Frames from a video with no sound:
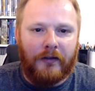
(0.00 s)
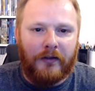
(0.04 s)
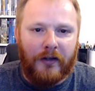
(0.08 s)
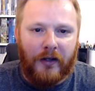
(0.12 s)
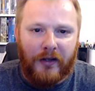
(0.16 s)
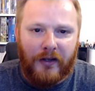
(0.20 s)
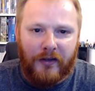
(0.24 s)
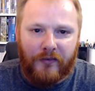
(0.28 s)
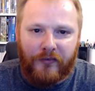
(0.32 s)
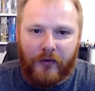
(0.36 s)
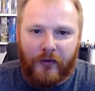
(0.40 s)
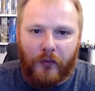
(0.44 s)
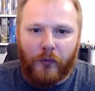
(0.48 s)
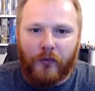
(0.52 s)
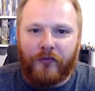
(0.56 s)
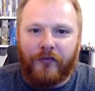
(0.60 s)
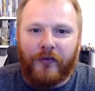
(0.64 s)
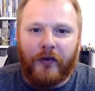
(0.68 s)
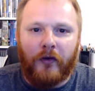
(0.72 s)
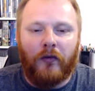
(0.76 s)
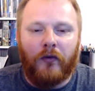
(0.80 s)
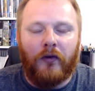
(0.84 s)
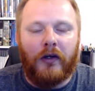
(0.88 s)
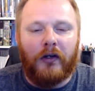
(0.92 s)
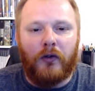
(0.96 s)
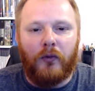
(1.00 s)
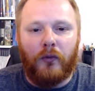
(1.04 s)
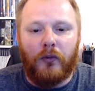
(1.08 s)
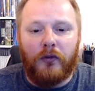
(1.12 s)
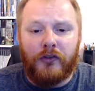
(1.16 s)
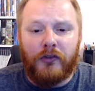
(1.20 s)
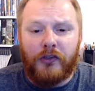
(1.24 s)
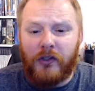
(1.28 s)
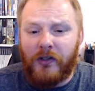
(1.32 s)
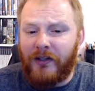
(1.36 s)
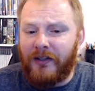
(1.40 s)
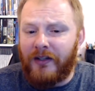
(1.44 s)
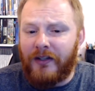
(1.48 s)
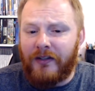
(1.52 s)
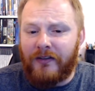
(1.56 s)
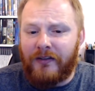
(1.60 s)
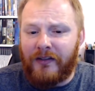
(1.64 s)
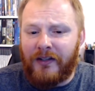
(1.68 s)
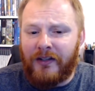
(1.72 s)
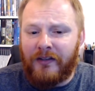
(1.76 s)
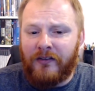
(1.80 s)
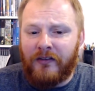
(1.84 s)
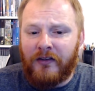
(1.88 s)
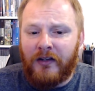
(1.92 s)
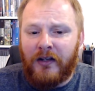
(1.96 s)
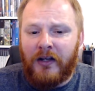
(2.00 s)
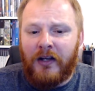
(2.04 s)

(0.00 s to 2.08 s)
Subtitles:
you know, if it would feel like Call of Duty, and it did.